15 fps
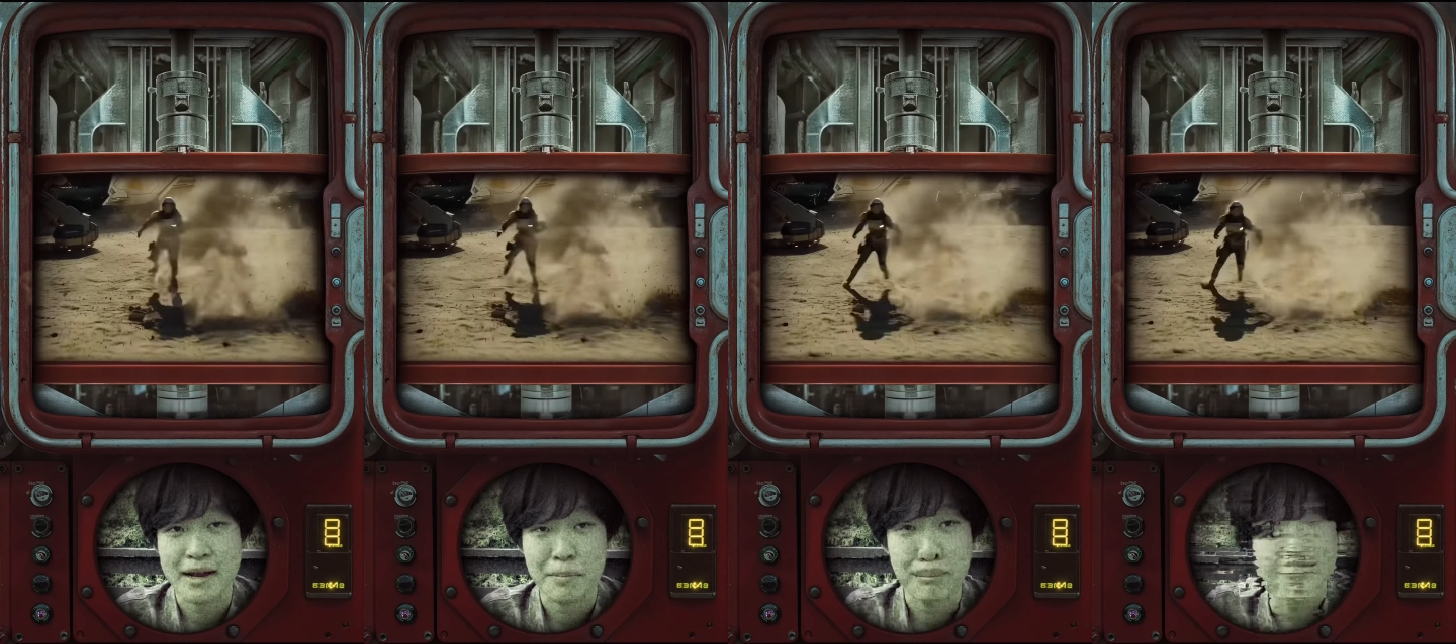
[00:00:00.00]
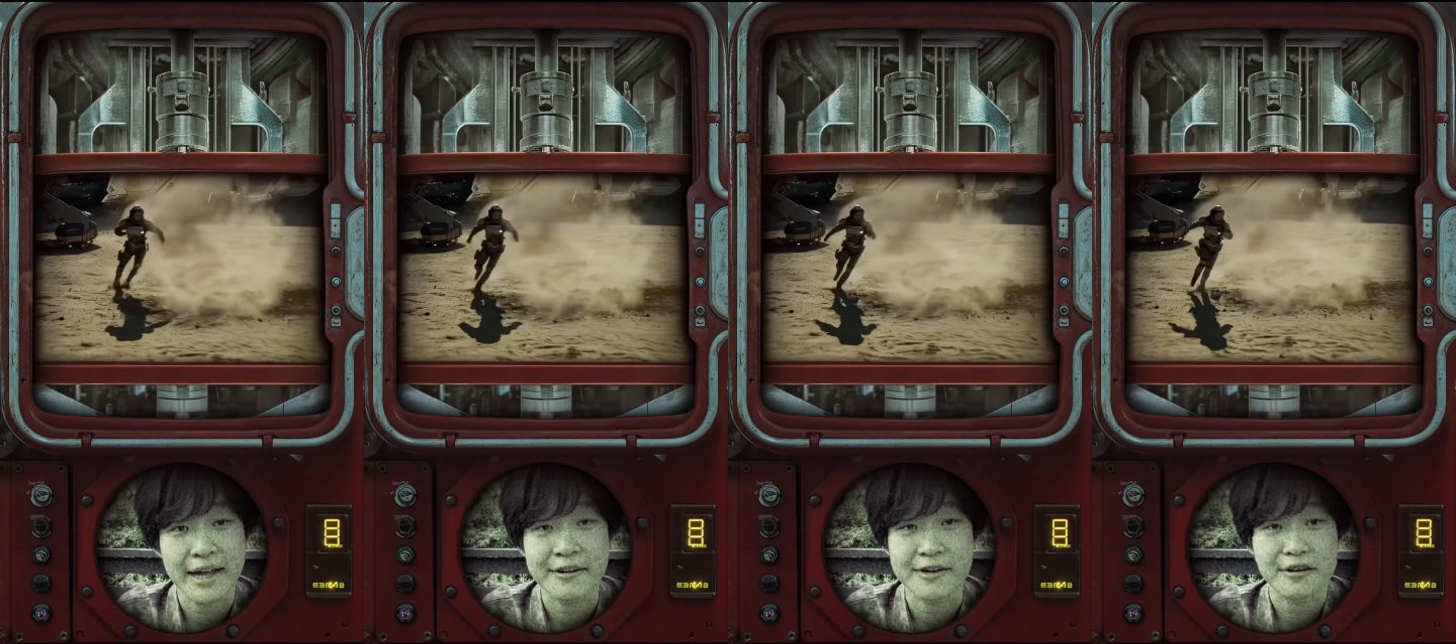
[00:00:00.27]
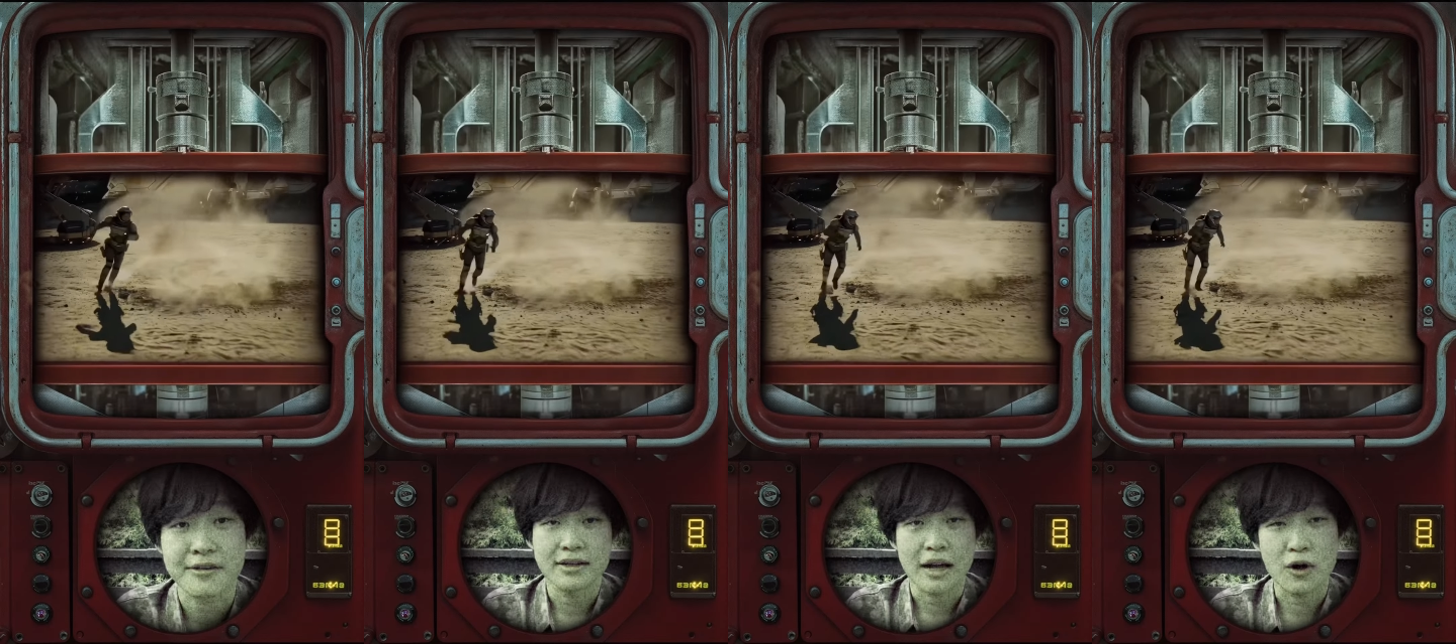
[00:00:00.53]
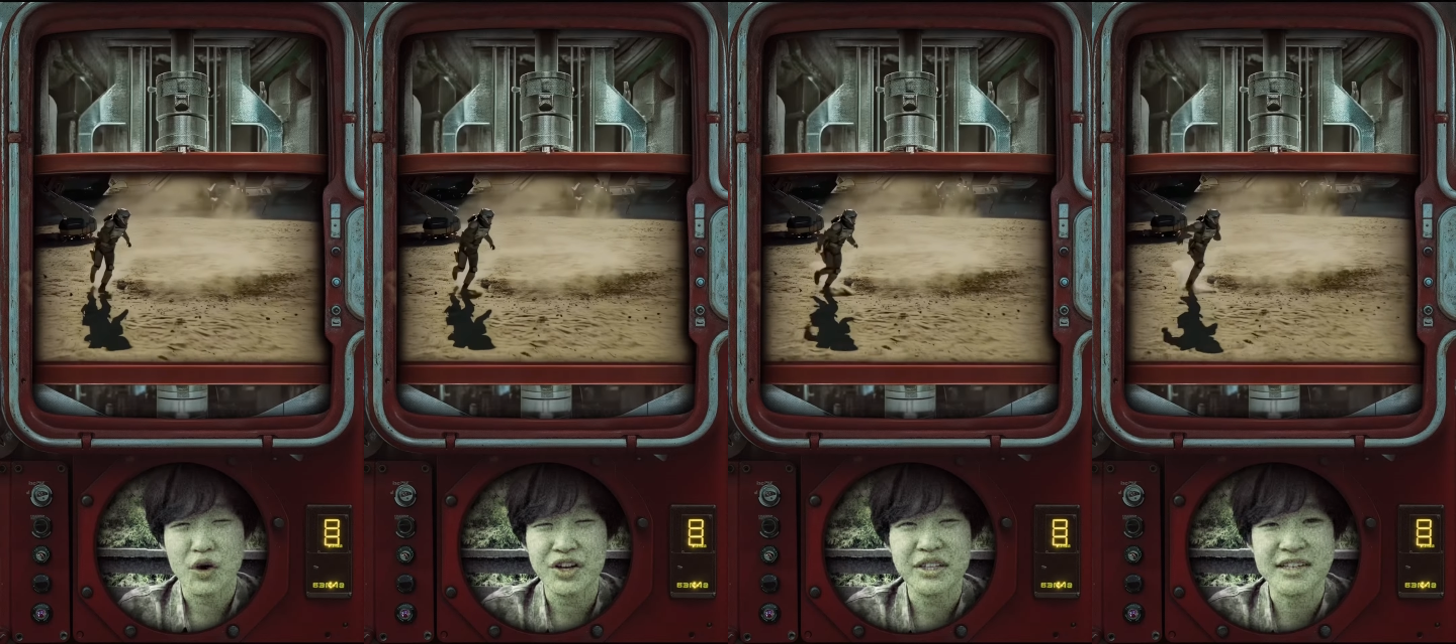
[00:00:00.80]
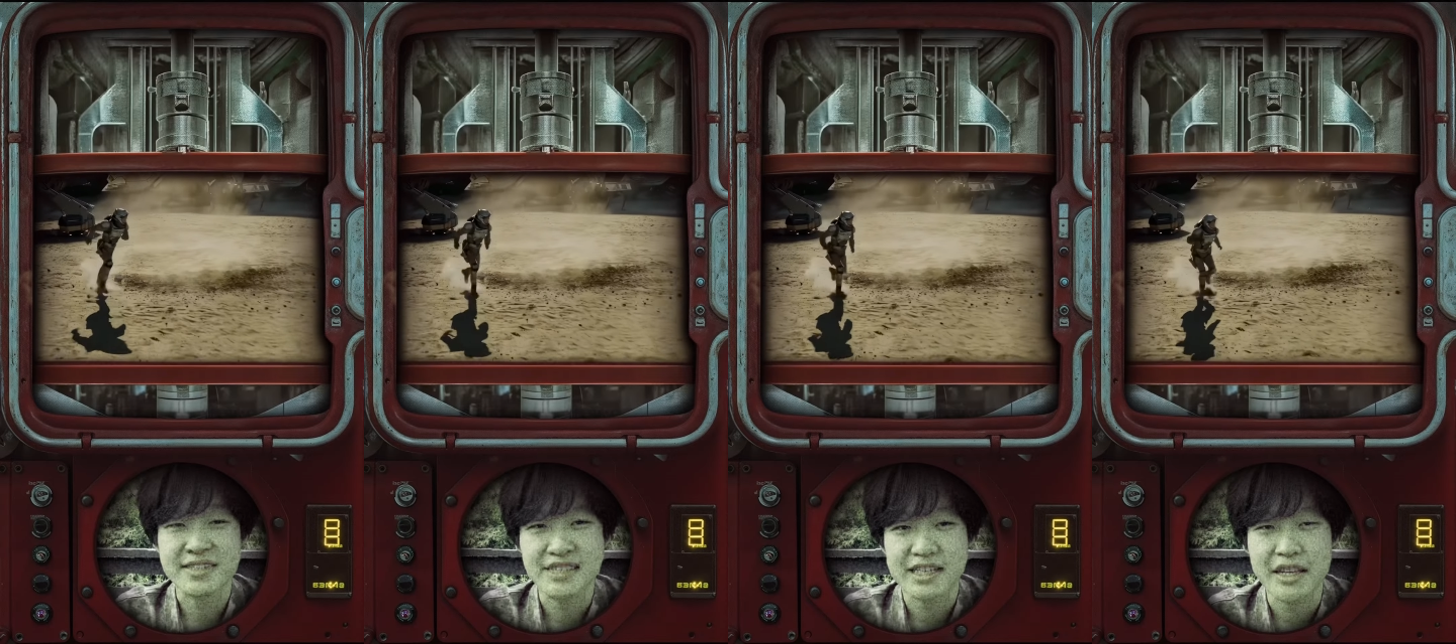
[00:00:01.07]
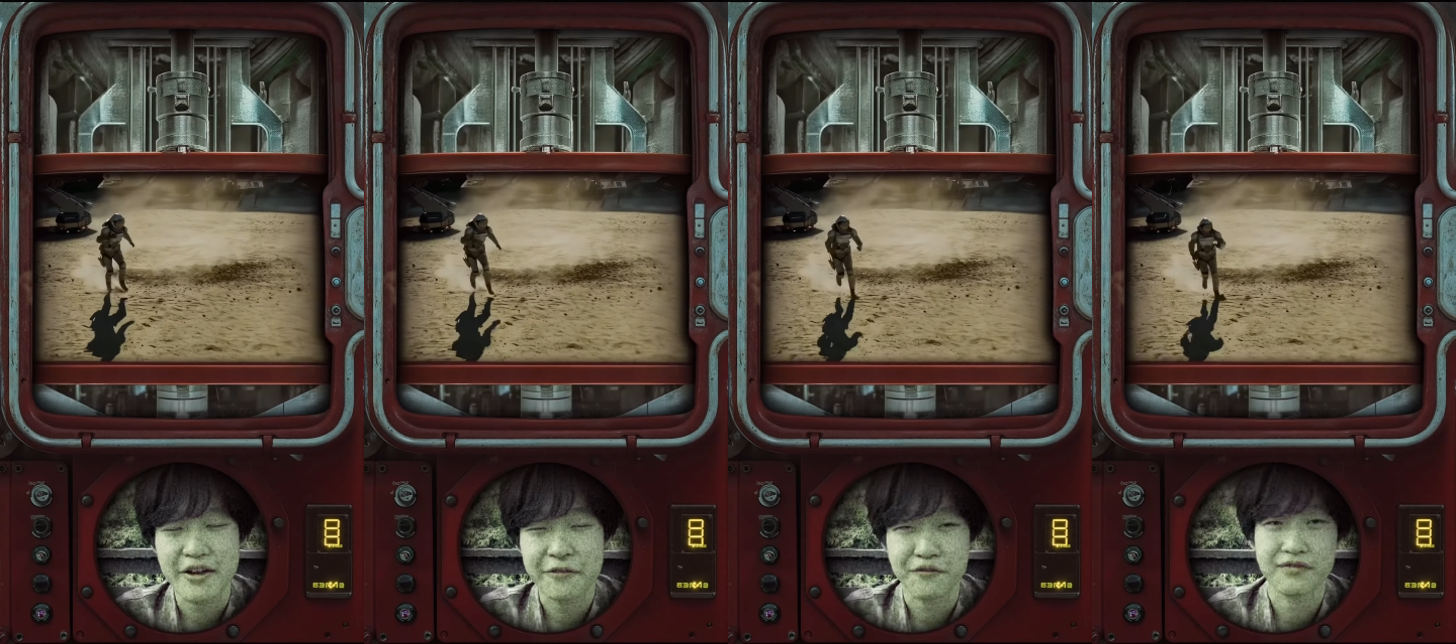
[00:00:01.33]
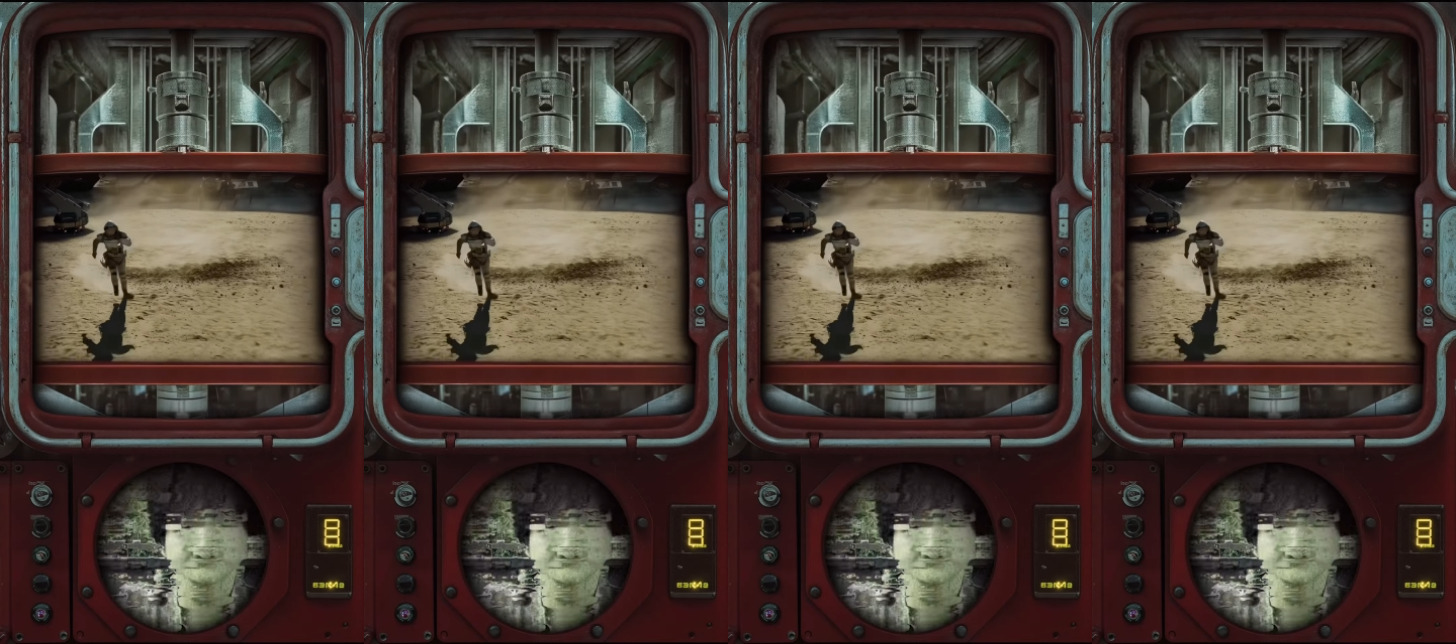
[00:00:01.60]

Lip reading: in Blender. I wanted to see if